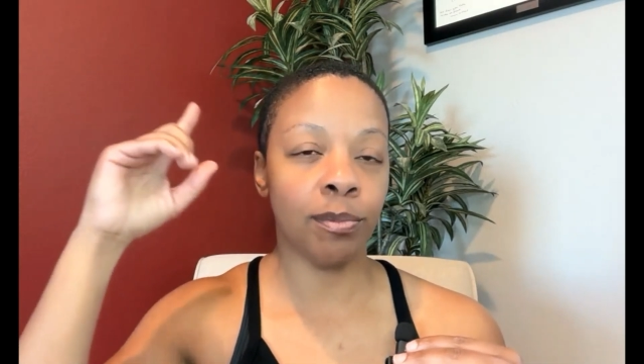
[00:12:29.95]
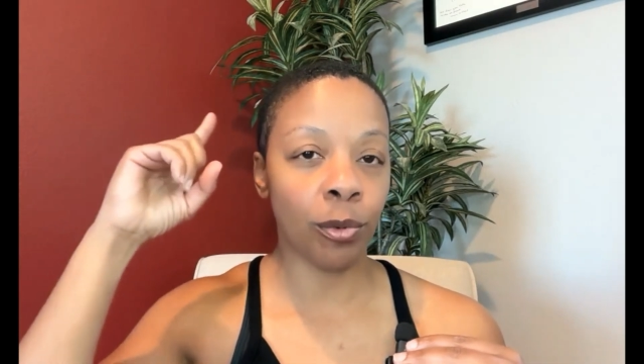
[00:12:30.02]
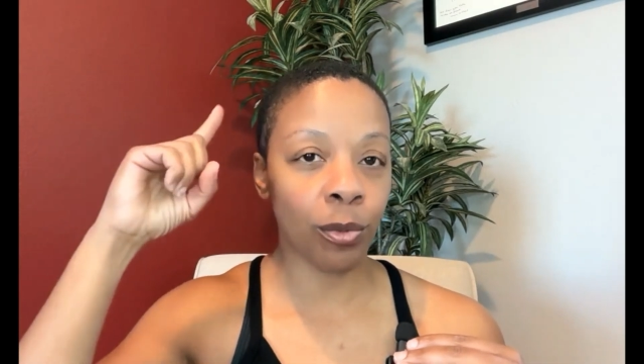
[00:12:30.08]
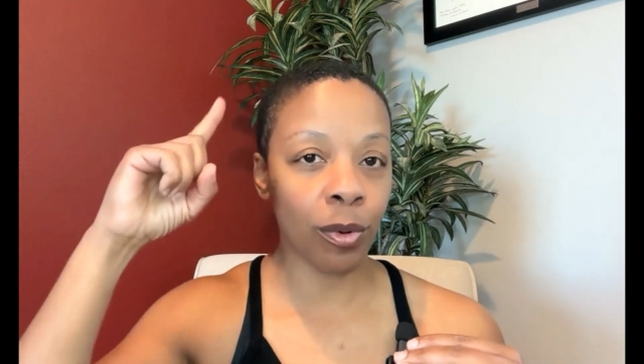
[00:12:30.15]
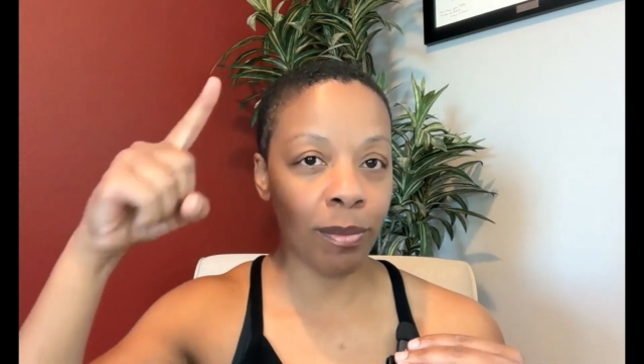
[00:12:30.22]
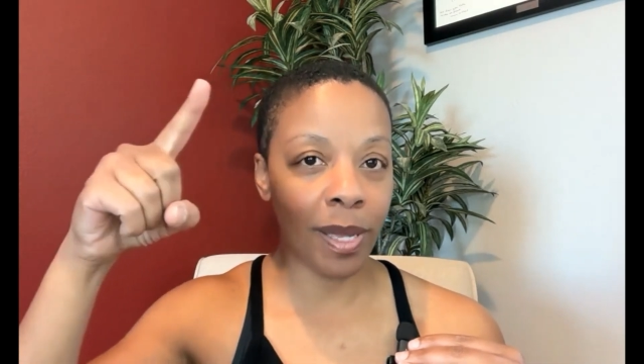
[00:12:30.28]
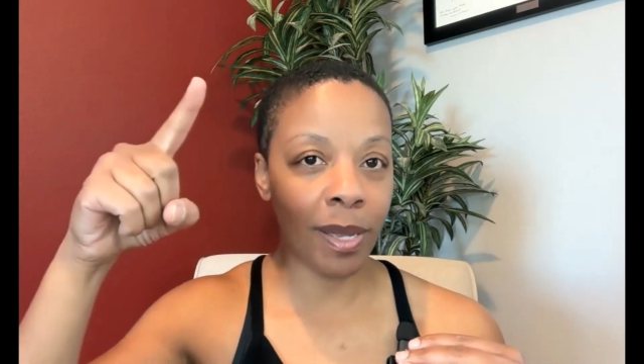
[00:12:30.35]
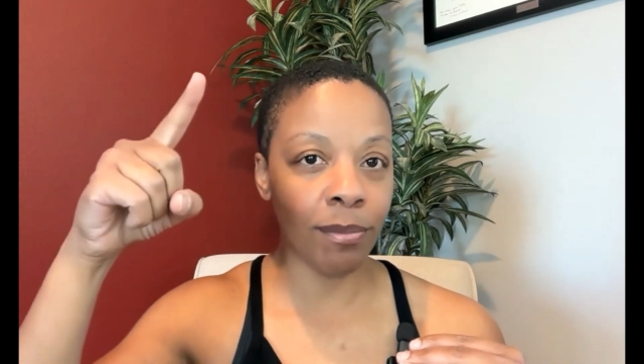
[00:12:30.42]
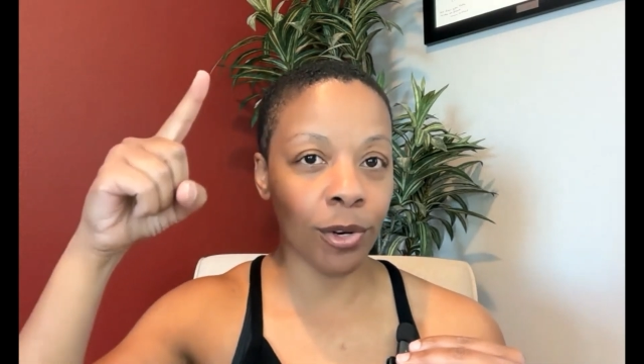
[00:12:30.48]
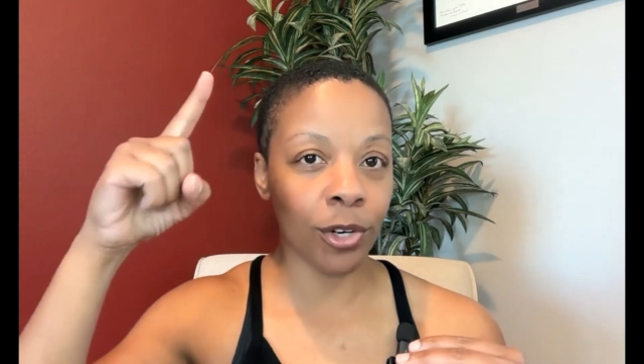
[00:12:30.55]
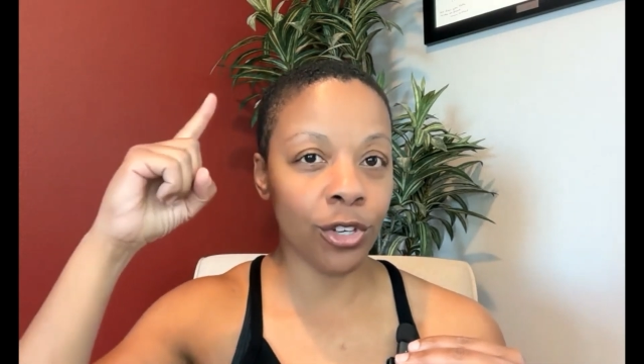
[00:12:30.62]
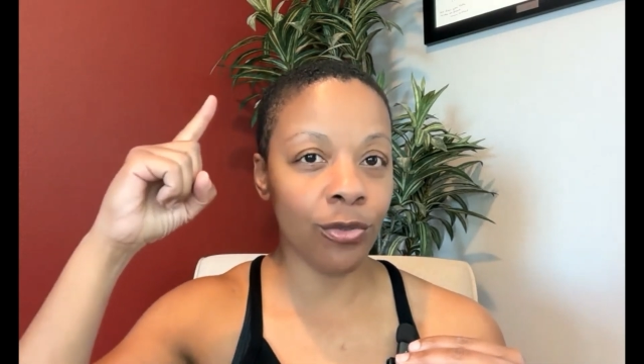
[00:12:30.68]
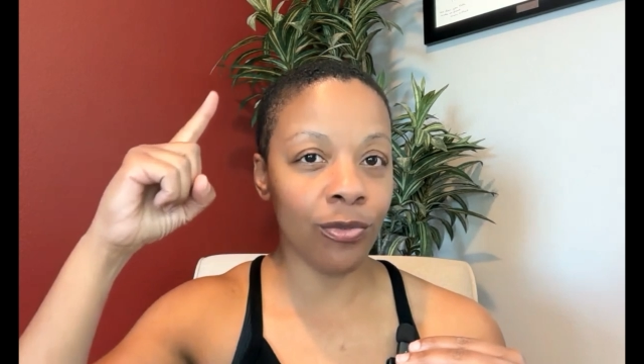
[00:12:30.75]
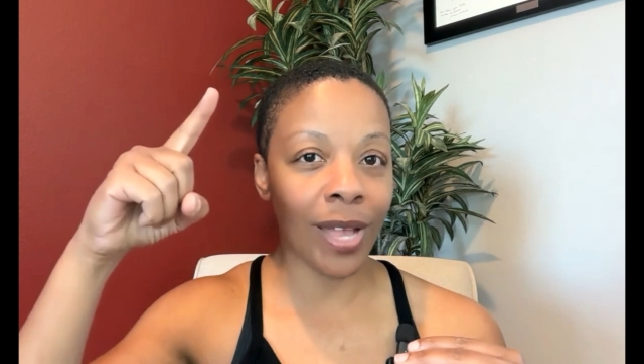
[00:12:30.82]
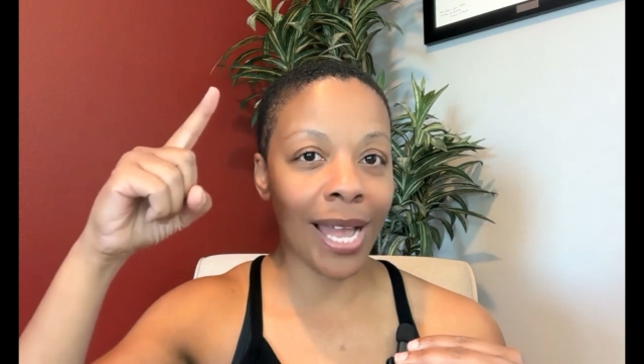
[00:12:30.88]
But remember,
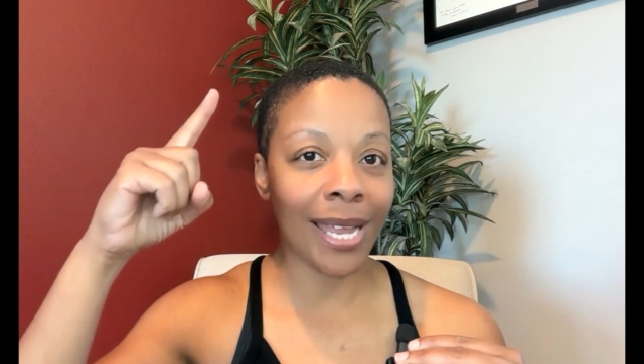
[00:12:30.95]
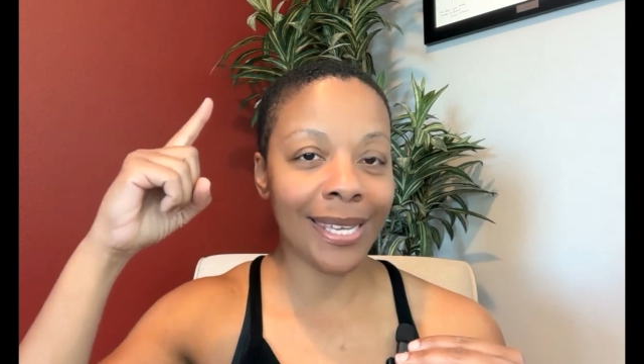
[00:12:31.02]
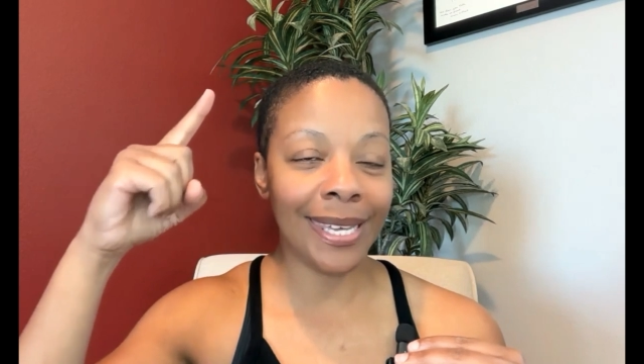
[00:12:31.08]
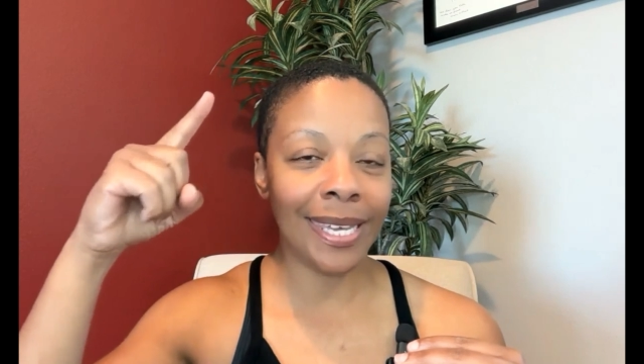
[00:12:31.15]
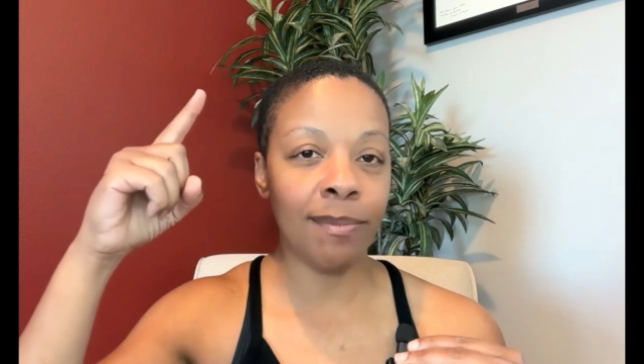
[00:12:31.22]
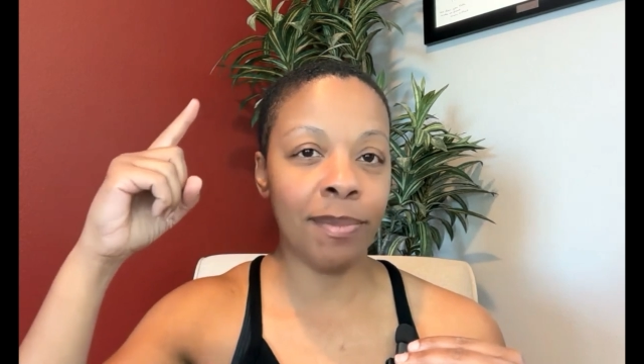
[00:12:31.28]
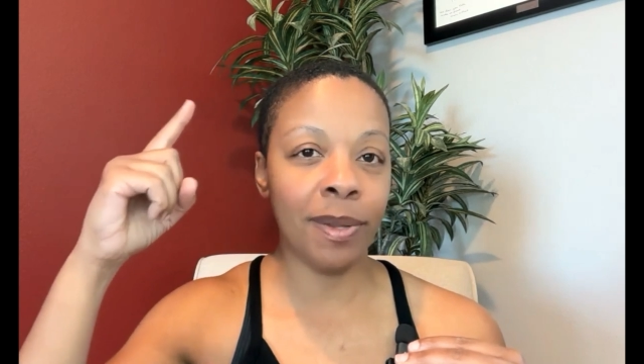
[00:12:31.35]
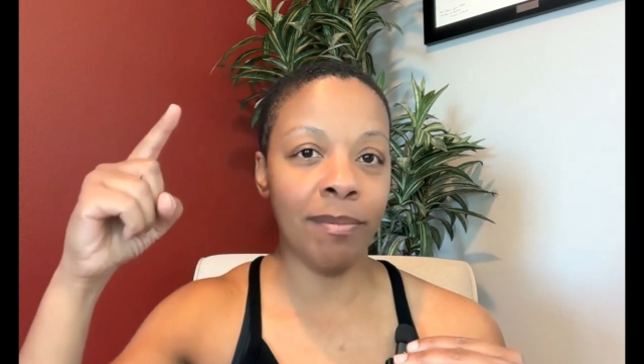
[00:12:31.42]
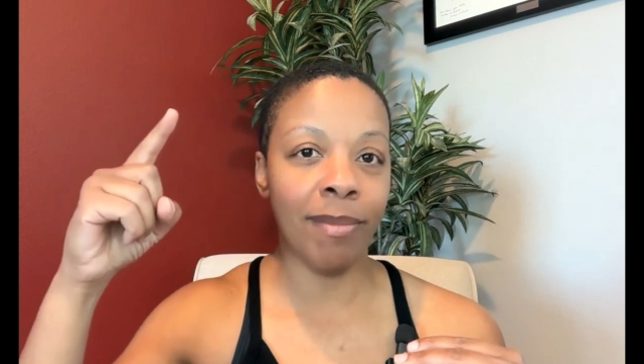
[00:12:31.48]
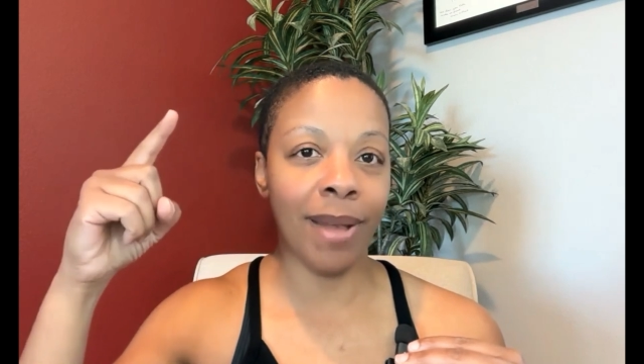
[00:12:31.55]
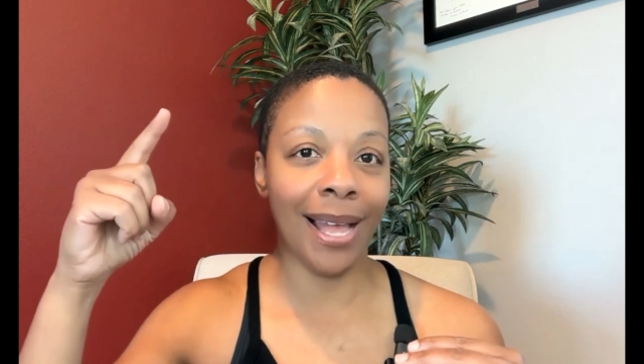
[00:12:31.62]
you've got to keep in